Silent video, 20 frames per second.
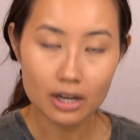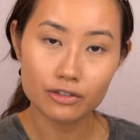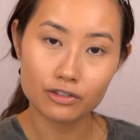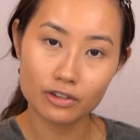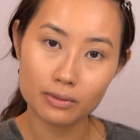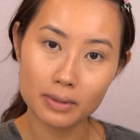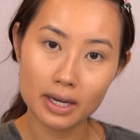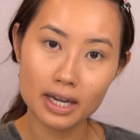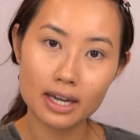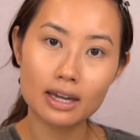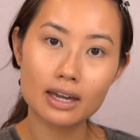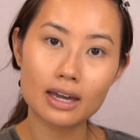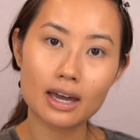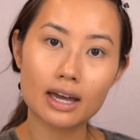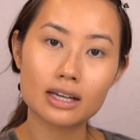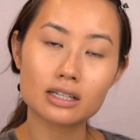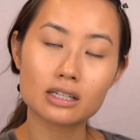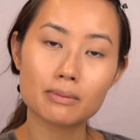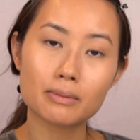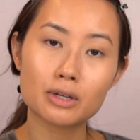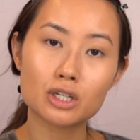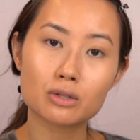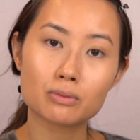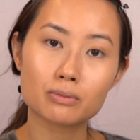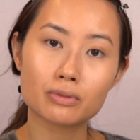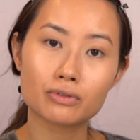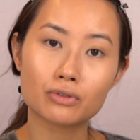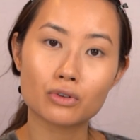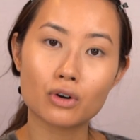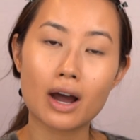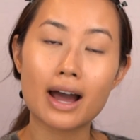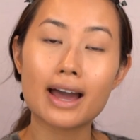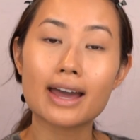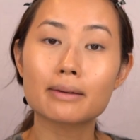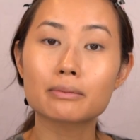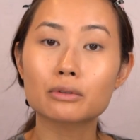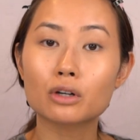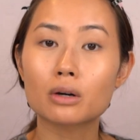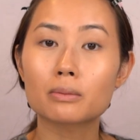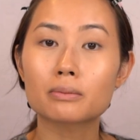For me, as I mentioned before, I
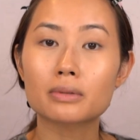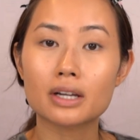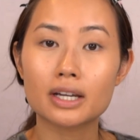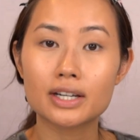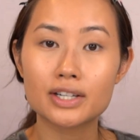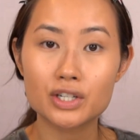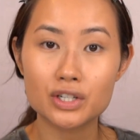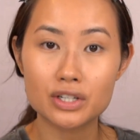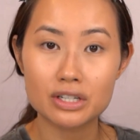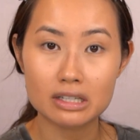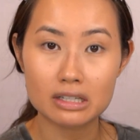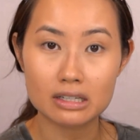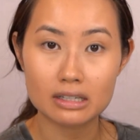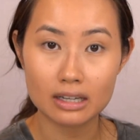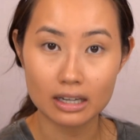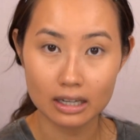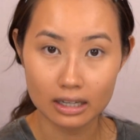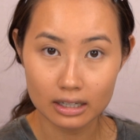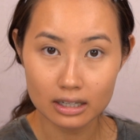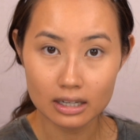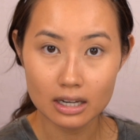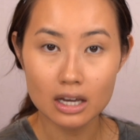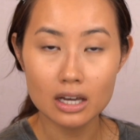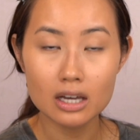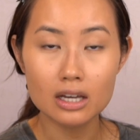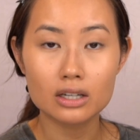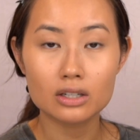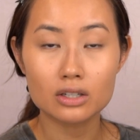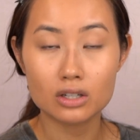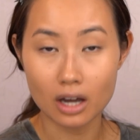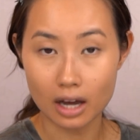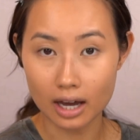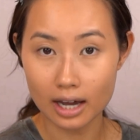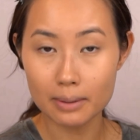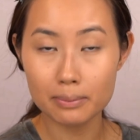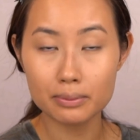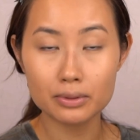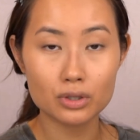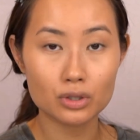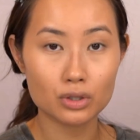am combination skin
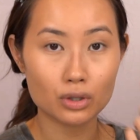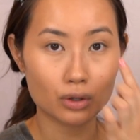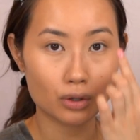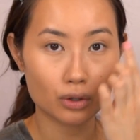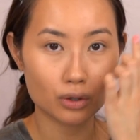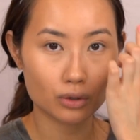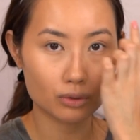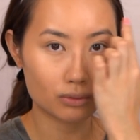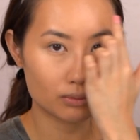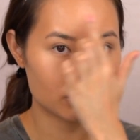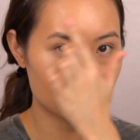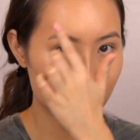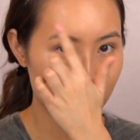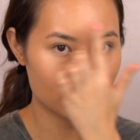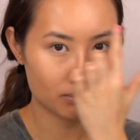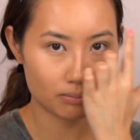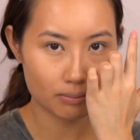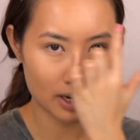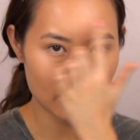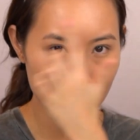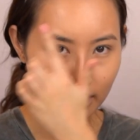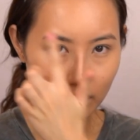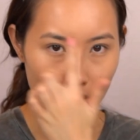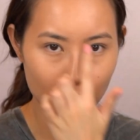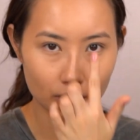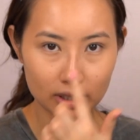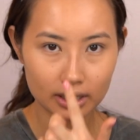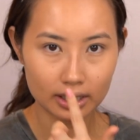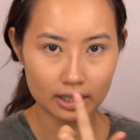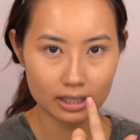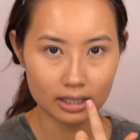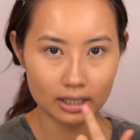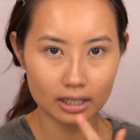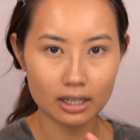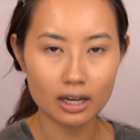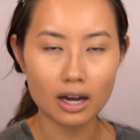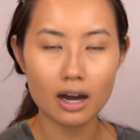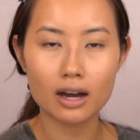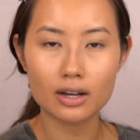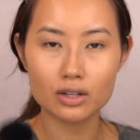type, so mainly oily
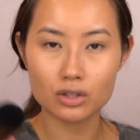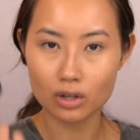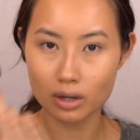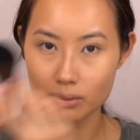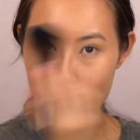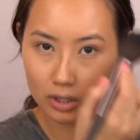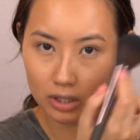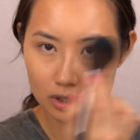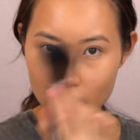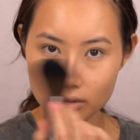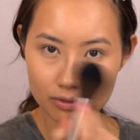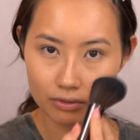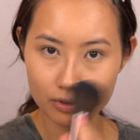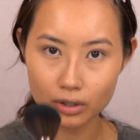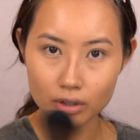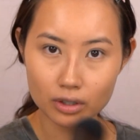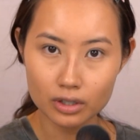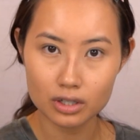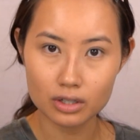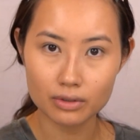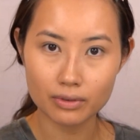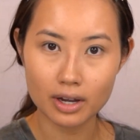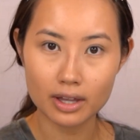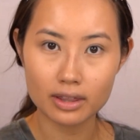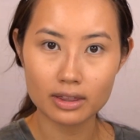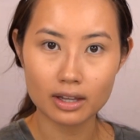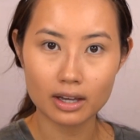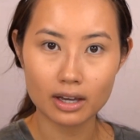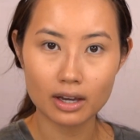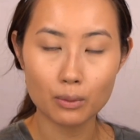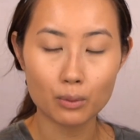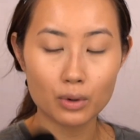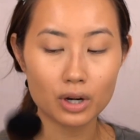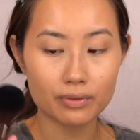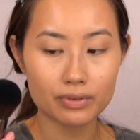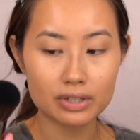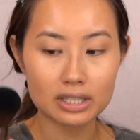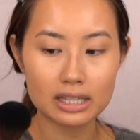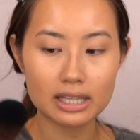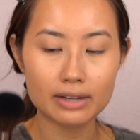here, so I'm just going to focus around there.
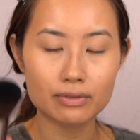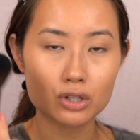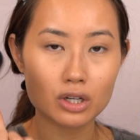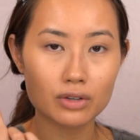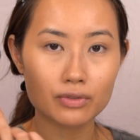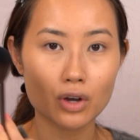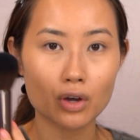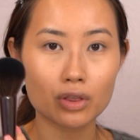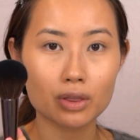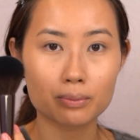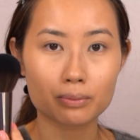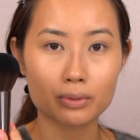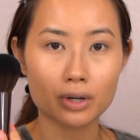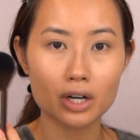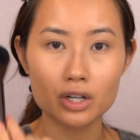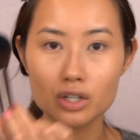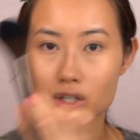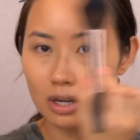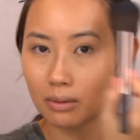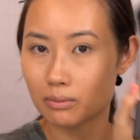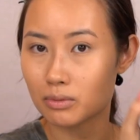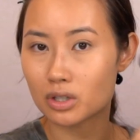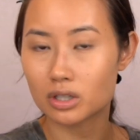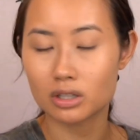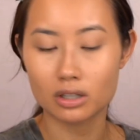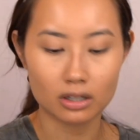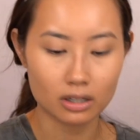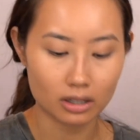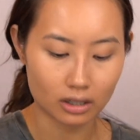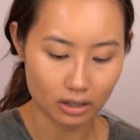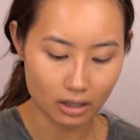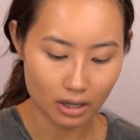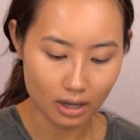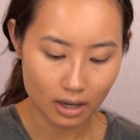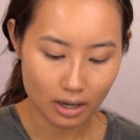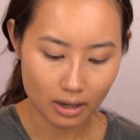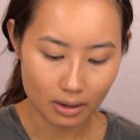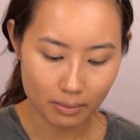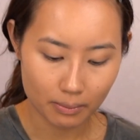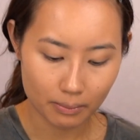Whatever's left over on the brush, I'm just going to
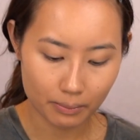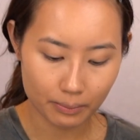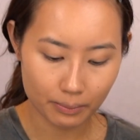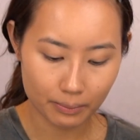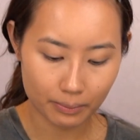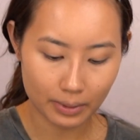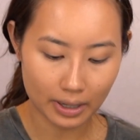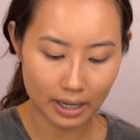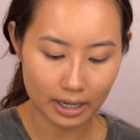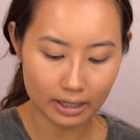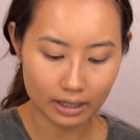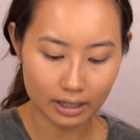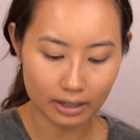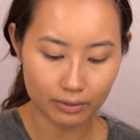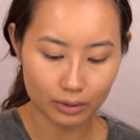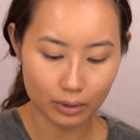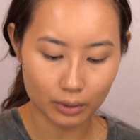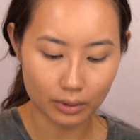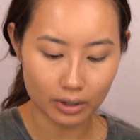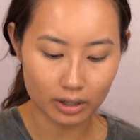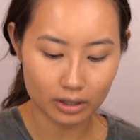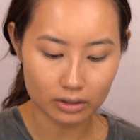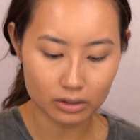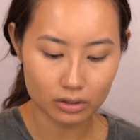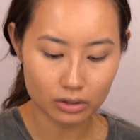pat everywhere else.